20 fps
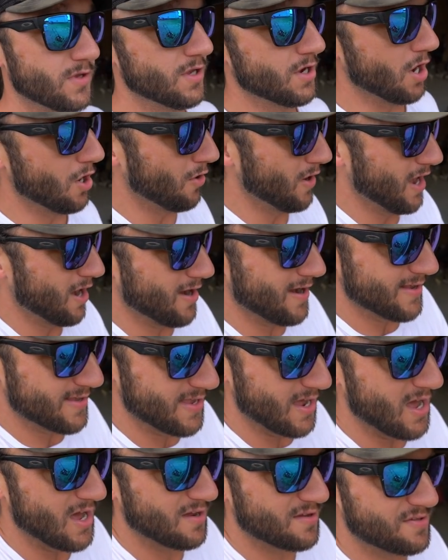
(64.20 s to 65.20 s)
you know, here at
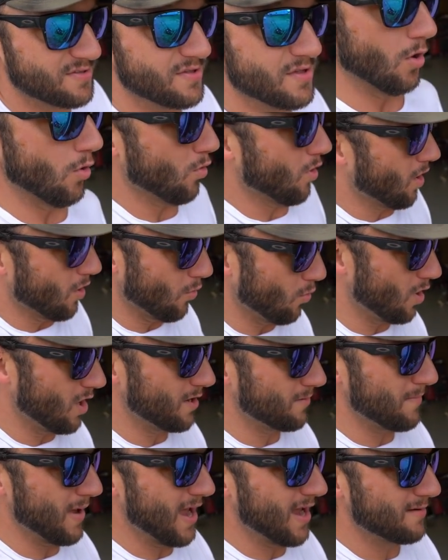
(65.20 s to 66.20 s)
Ducks, we're a
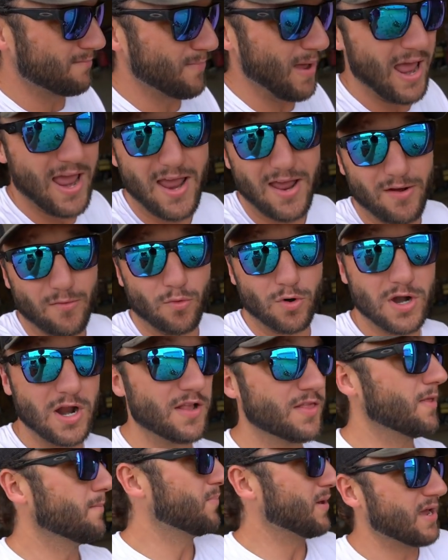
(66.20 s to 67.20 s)
one-man band. We're
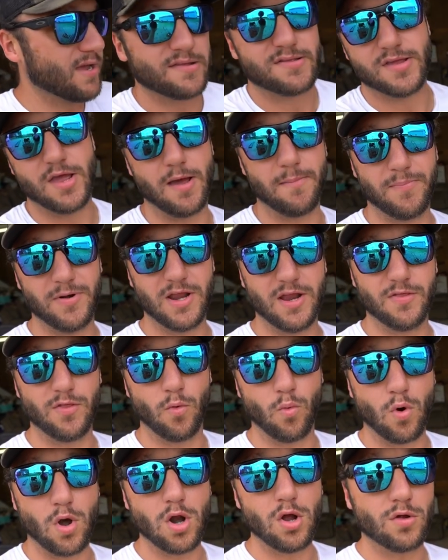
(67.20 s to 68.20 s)
not the biggest company in
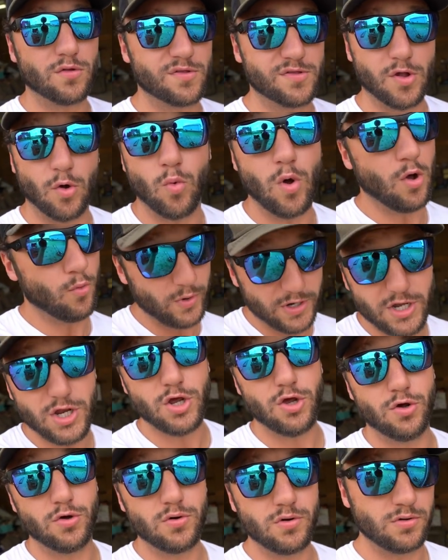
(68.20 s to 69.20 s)
the world, so what we
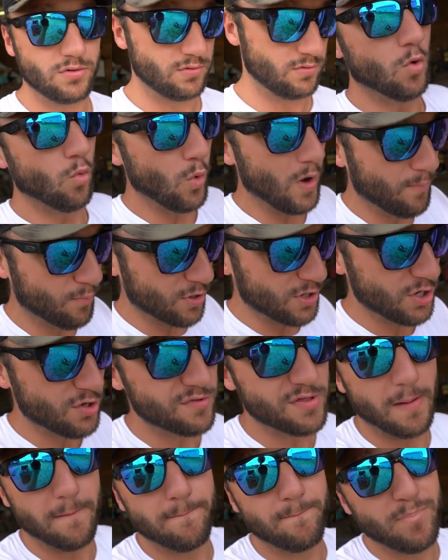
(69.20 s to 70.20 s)
do, we
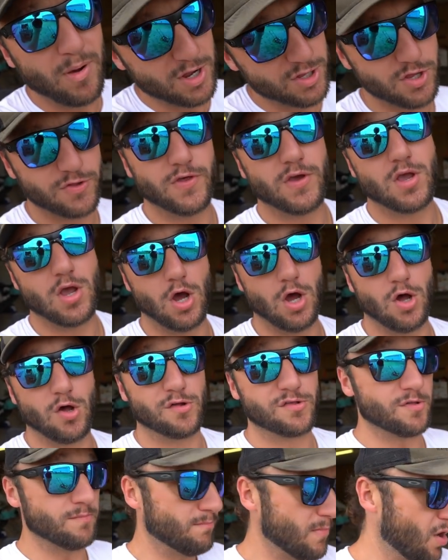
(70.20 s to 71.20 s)
produce a bunch of the
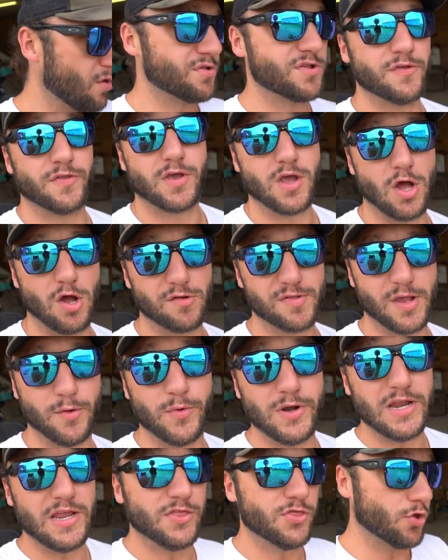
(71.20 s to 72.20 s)
calls, most of the calls that
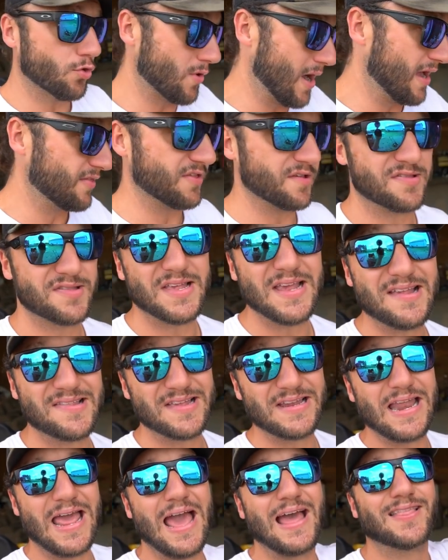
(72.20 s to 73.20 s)
we need throughout the
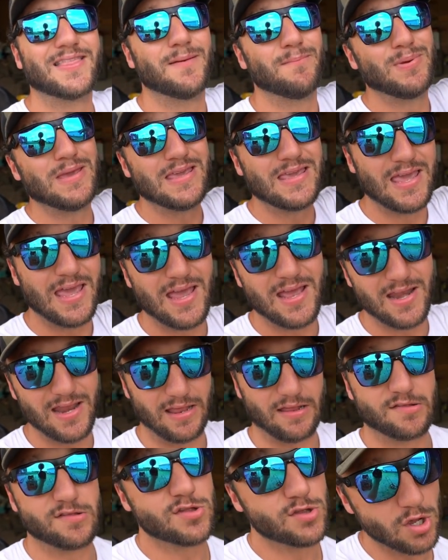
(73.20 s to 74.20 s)
season at the
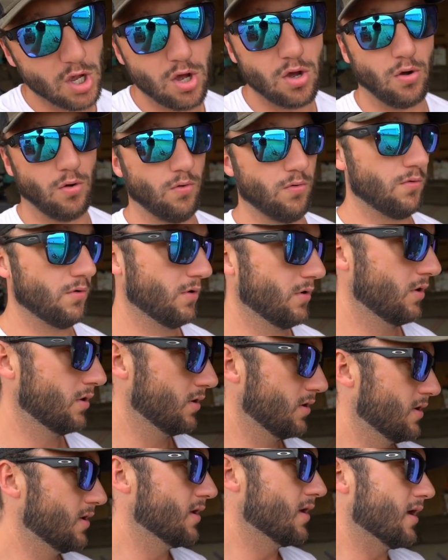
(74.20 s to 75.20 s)
beginning. So,
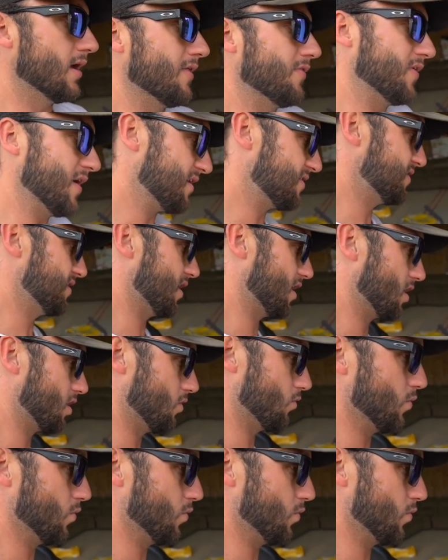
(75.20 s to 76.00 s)
this year,